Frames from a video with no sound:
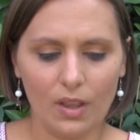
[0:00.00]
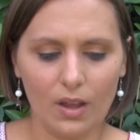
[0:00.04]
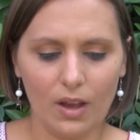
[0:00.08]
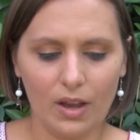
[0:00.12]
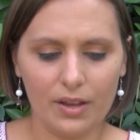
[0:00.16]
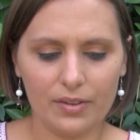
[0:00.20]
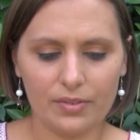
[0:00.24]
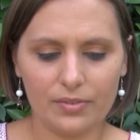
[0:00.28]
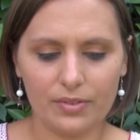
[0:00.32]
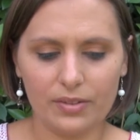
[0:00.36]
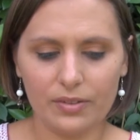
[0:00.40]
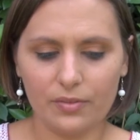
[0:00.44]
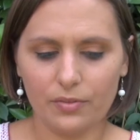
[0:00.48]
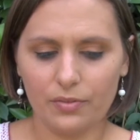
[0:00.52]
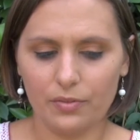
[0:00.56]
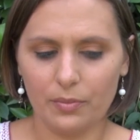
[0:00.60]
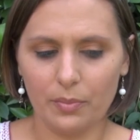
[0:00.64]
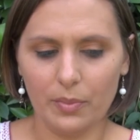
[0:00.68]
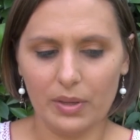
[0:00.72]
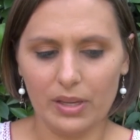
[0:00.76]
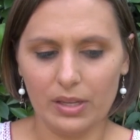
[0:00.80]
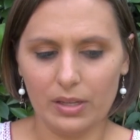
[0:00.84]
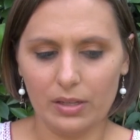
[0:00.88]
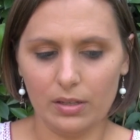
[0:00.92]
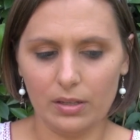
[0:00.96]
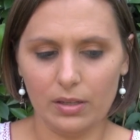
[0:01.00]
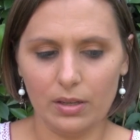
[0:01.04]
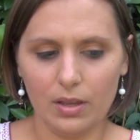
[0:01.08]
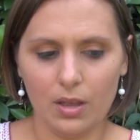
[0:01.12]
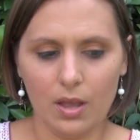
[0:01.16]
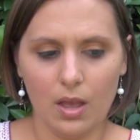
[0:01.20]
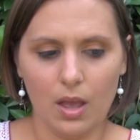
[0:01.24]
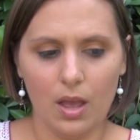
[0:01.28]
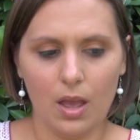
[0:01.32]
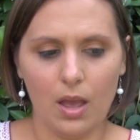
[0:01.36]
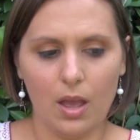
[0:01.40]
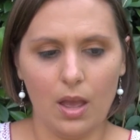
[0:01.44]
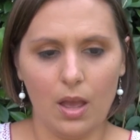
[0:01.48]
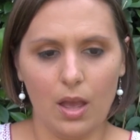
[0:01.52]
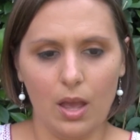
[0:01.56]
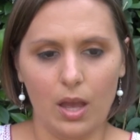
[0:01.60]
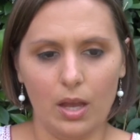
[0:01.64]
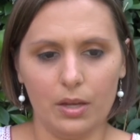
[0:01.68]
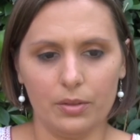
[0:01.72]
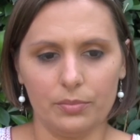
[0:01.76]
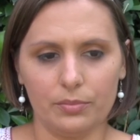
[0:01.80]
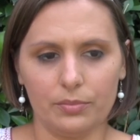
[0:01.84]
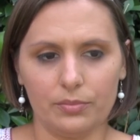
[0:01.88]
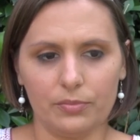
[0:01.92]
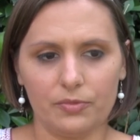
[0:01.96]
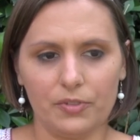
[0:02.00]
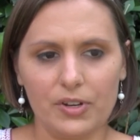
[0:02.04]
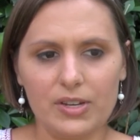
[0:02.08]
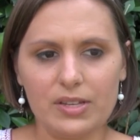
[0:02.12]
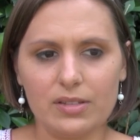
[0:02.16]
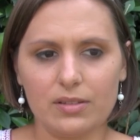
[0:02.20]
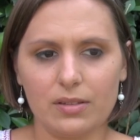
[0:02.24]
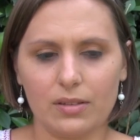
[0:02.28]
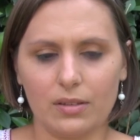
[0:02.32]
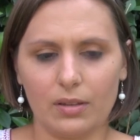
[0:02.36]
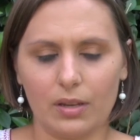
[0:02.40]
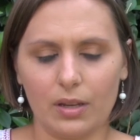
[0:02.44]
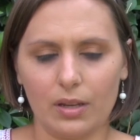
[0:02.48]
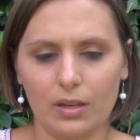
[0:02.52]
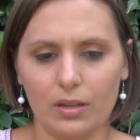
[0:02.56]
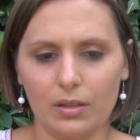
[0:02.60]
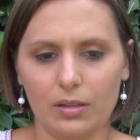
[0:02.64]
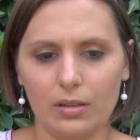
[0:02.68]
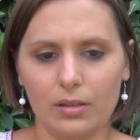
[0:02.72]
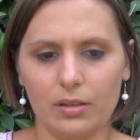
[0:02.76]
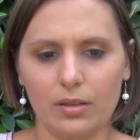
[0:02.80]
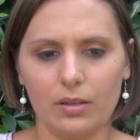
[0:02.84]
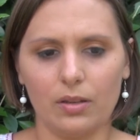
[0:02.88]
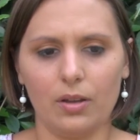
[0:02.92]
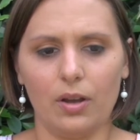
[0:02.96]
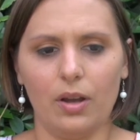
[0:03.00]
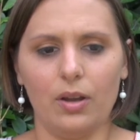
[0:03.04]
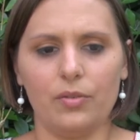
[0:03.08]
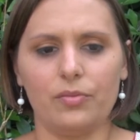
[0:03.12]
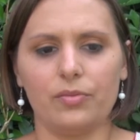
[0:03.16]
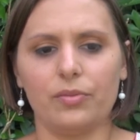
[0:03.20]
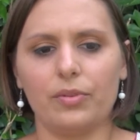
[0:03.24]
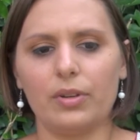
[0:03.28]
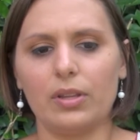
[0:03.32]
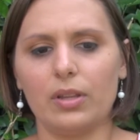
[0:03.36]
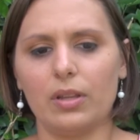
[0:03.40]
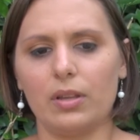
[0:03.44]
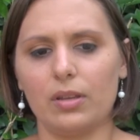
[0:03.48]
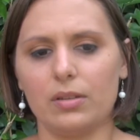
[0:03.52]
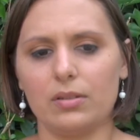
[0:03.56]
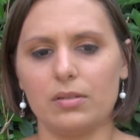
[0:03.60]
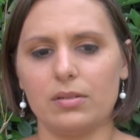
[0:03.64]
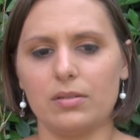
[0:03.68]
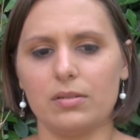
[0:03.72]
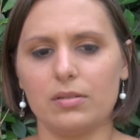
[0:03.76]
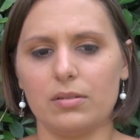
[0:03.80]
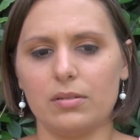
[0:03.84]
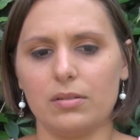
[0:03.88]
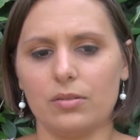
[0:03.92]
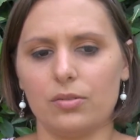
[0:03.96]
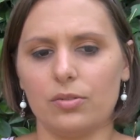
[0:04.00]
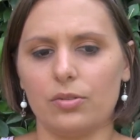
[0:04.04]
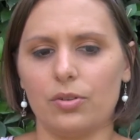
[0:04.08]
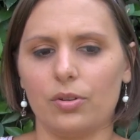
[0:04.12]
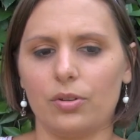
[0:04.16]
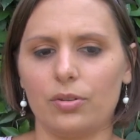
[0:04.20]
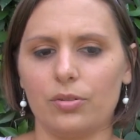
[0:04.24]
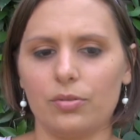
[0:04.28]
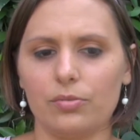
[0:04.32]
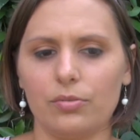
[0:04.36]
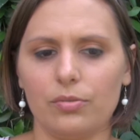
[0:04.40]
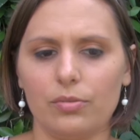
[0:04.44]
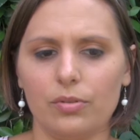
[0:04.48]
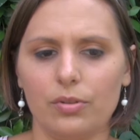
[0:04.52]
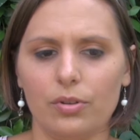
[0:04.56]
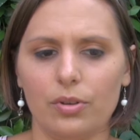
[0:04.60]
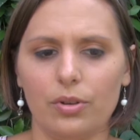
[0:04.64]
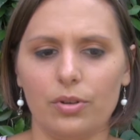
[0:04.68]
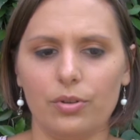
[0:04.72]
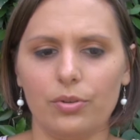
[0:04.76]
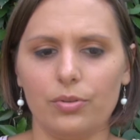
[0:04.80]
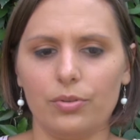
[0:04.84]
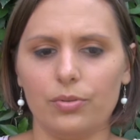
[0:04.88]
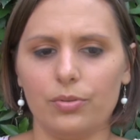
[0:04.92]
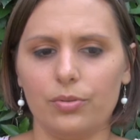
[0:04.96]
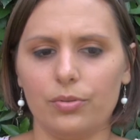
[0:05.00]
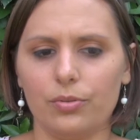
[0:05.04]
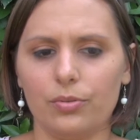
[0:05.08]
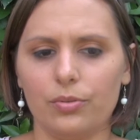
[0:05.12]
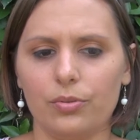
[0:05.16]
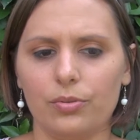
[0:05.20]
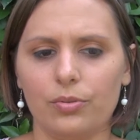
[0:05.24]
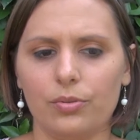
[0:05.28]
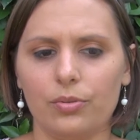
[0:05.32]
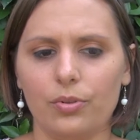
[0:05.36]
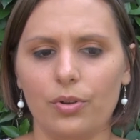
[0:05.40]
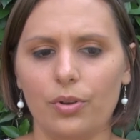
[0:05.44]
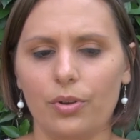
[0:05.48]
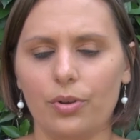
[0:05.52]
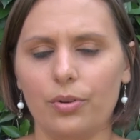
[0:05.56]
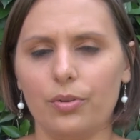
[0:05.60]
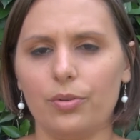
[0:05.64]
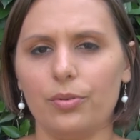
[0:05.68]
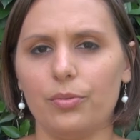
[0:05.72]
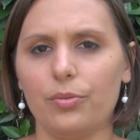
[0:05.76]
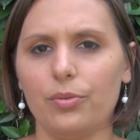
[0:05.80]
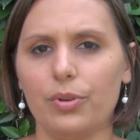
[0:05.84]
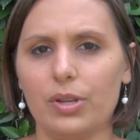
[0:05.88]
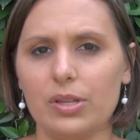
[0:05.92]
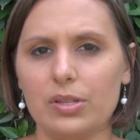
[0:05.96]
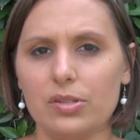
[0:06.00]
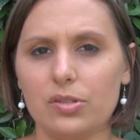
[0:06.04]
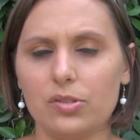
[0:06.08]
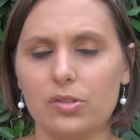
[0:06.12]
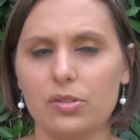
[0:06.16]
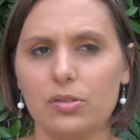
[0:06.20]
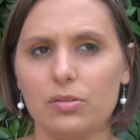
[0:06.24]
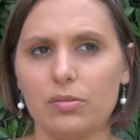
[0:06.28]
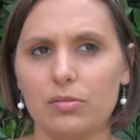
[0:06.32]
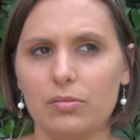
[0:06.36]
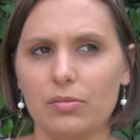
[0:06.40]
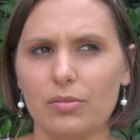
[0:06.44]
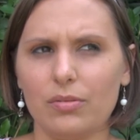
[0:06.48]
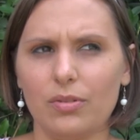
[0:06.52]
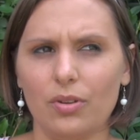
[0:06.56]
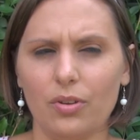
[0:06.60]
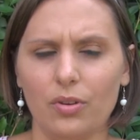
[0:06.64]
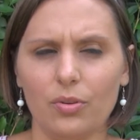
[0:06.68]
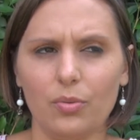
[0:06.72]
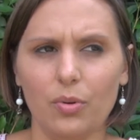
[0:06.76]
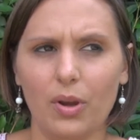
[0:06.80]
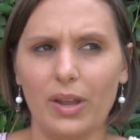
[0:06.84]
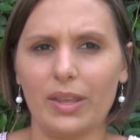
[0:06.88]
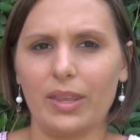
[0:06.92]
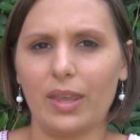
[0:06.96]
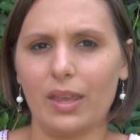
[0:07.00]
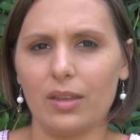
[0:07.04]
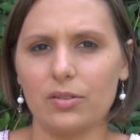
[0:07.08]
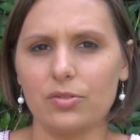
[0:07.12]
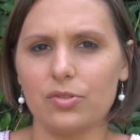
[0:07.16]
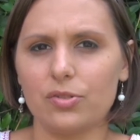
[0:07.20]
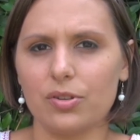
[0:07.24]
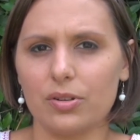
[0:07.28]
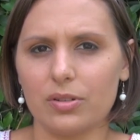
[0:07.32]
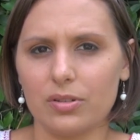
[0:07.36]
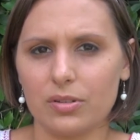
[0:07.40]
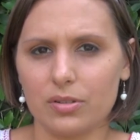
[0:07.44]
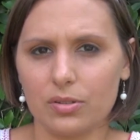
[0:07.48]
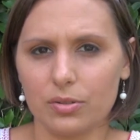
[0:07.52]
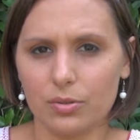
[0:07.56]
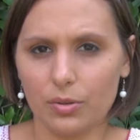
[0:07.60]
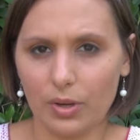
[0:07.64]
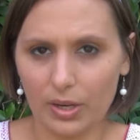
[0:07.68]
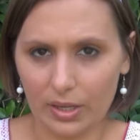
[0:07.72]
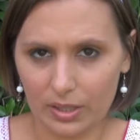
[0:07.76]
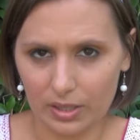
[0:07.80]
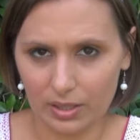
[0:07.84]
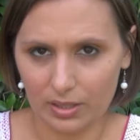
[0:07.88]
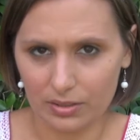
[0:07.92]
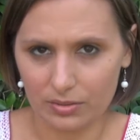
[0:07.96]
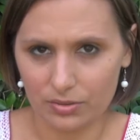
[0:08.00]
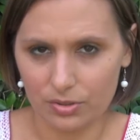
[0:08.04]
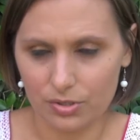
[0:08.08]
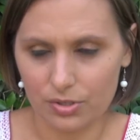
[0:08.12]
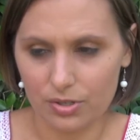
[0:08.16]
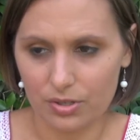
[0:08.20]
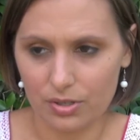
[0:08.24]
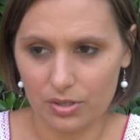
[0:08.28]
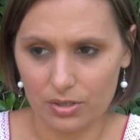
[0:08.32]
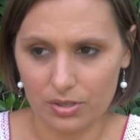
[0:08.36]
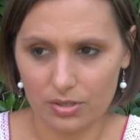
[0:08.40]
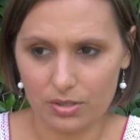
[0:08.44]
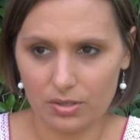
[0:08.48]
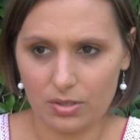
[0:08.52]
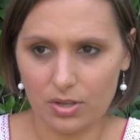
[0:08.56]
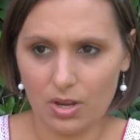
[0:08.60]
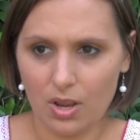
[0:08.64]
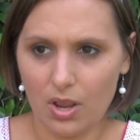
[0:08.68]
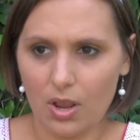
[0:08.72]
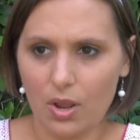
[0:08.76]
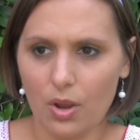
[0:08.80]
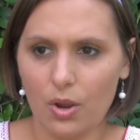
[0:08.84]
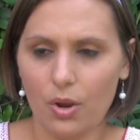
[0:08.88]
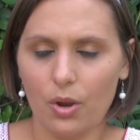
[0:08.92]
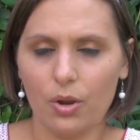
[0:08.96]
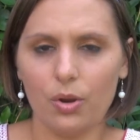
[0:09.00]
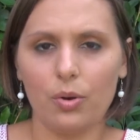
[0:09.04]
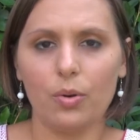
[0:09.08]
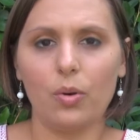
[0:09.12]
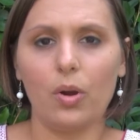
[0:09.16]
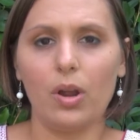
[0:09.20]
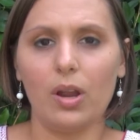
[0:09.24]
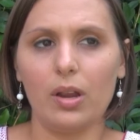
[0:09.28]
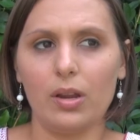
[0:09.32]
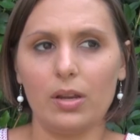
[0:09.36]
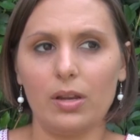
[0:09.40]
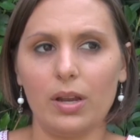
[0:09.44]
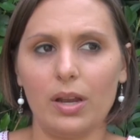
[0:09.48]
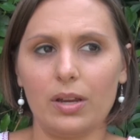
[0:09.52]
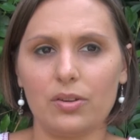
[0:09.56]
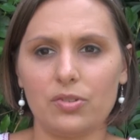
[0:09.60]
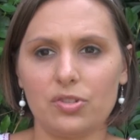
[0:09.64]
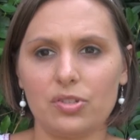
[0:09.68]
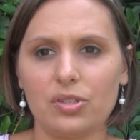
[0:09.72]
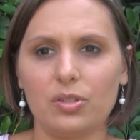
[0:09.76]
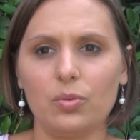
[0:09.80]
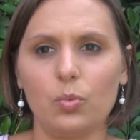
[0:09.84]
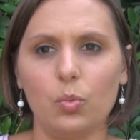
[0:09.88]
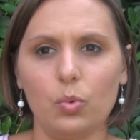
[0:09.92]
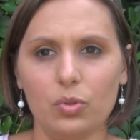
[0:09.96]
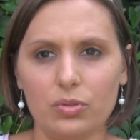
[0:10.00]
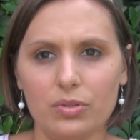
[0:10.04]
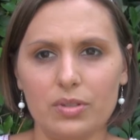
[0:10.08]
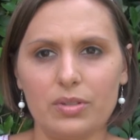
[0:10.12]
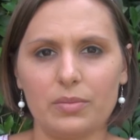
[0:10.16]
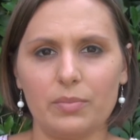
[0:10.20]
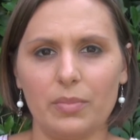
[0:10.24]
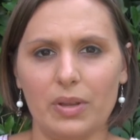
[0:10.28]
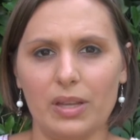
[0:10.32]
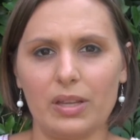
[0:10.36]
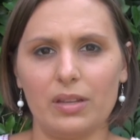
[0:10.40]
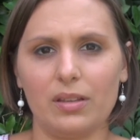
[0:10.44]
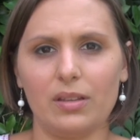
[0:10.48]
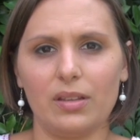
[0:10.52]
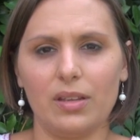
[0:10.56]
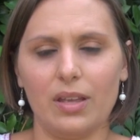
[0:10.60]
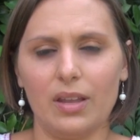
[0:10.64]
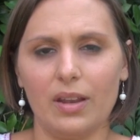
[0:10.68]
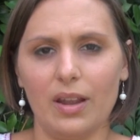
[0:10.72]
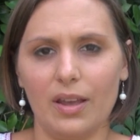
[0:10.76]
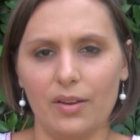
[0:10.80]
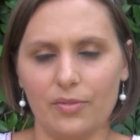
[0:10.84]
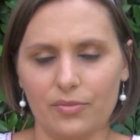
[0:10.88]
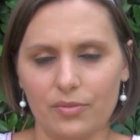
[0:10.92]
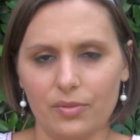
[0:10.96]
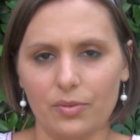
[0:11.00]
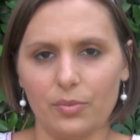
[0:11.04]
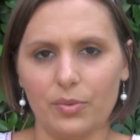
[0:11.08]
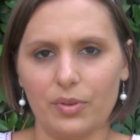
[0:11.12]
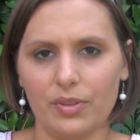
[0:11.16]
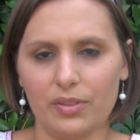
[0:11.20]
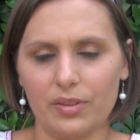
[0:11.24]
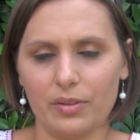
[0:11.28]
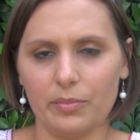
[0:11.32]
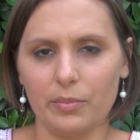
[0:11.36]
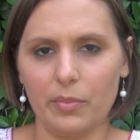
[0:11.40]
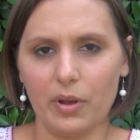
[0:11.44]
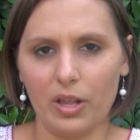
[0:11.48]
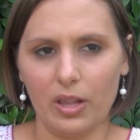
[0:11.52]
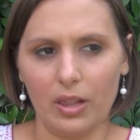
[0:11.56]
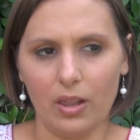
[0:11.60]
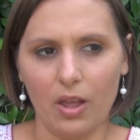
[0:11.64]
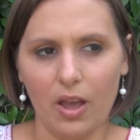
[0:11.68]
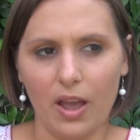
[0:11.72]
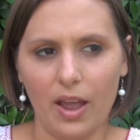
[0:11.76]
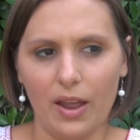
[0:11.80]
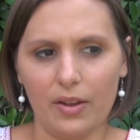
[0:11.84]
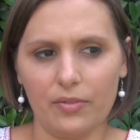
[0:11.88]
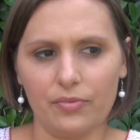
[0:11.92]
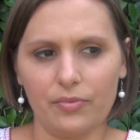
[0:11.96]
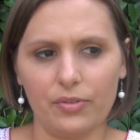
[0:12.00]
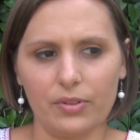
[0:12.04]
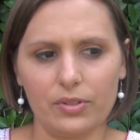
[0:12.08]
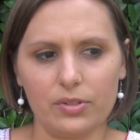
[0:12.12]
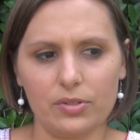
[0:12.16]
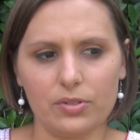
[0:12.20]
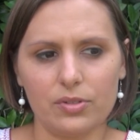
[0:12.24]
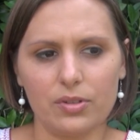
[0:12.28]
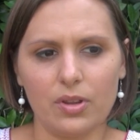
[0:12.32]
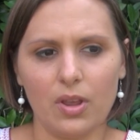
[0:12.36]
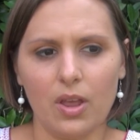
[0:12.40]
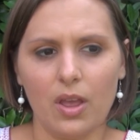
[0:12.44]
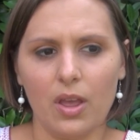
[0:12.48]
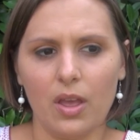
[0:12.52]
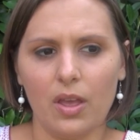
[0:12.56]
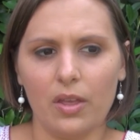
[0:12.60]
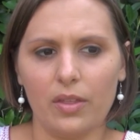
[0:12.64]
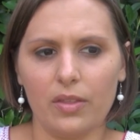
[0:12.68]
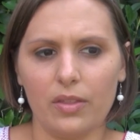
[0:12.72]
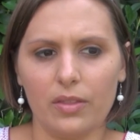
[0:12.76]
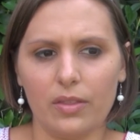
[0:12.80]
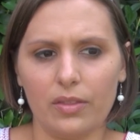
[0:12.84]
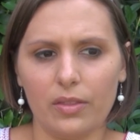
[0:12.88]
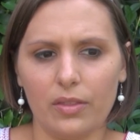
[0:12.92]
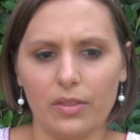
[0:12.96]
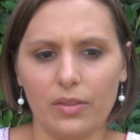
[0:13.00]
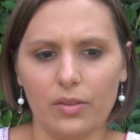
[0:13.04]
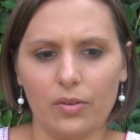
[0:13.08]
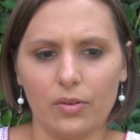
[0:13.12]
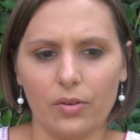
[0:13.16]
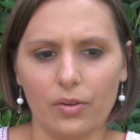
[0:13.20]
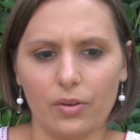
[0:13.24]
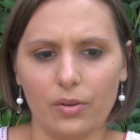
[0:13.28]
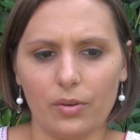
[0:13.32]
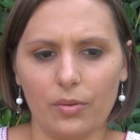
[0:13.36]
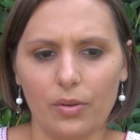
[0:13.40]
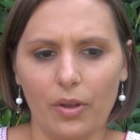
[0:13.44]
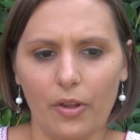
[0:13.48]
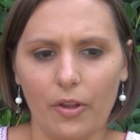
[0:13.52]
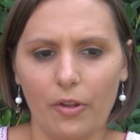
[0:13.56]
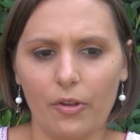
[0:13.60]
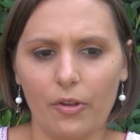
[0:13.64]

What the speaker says: I think for me, recently I've realized, you know, who I can trust, who I can't trust, who I actually want to make an effort with in my life, and you know,